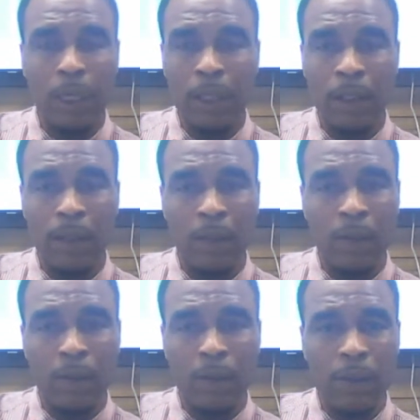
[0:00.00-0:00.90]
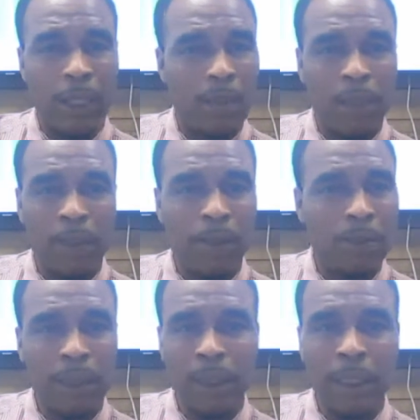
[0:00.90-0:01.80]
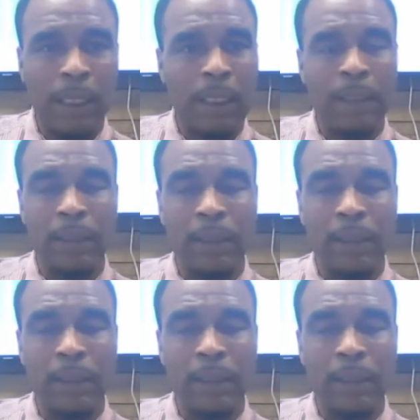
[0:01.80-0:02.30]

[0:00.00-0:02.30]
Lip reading: and, it's not about the money, guys.